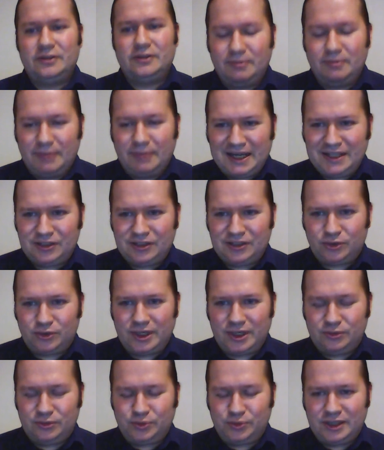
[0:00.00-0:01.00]
The marriage
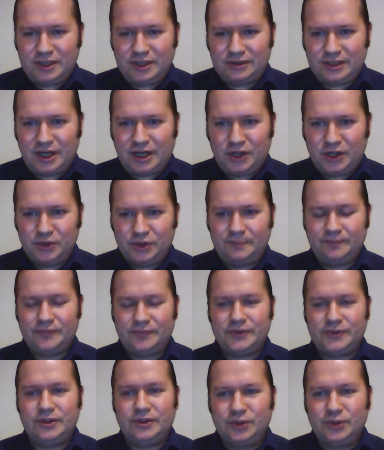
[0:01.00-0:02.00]
rate went down.
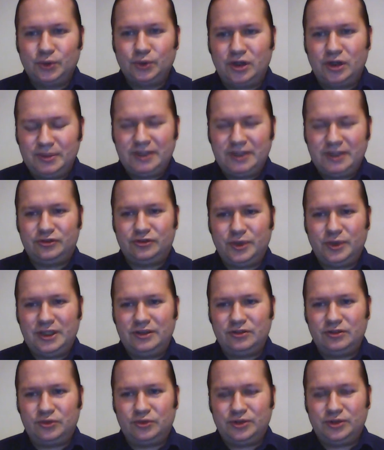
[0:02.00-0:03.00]
The norm in
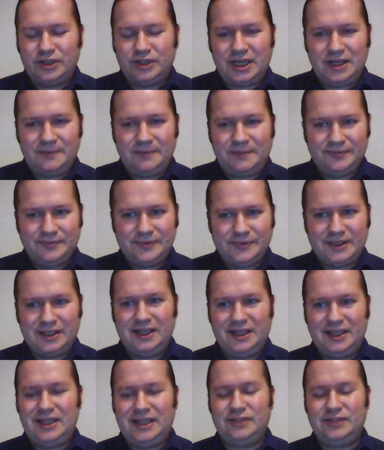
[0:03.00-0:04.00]
Sweden today
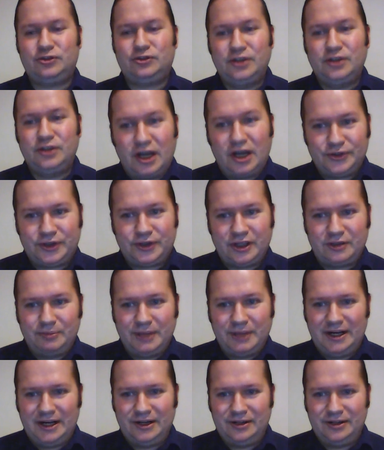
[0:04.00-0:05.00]
is to not
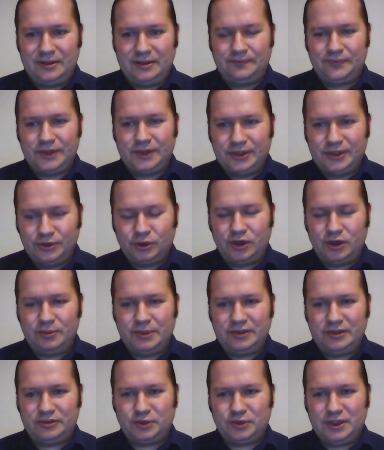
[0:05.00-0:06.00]
get married. The
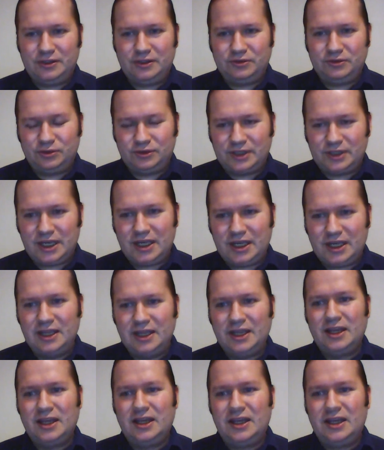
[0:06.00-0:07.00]
norm in Sweden
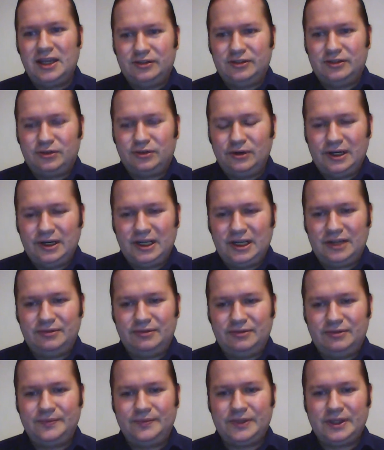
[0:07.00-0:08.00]
today is to
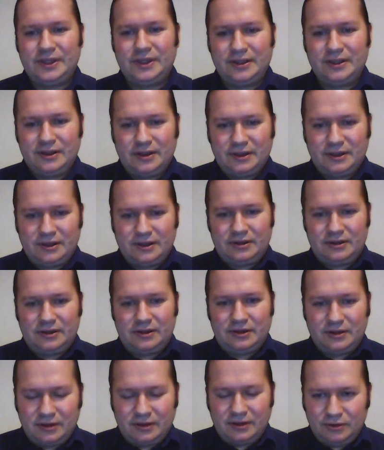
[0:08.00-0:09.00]
live
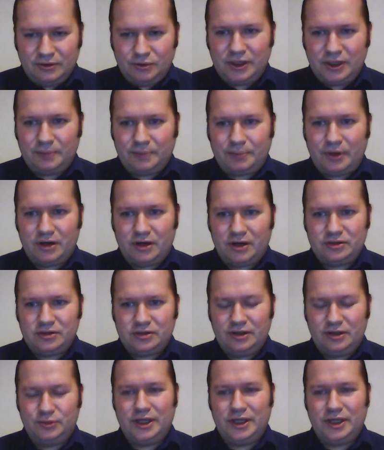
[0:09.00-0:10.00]
with a
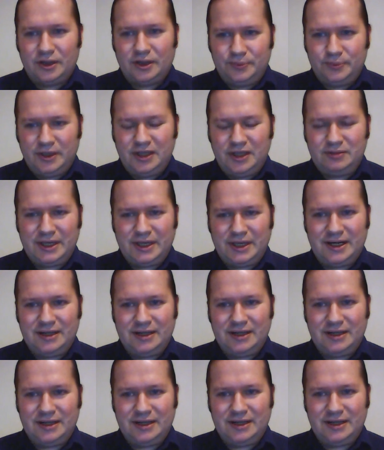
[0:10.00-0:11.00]
partner without being
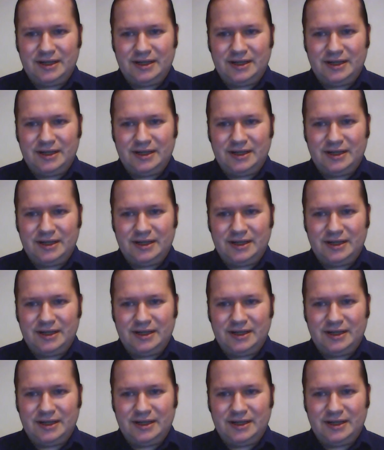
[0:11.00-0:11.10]
married.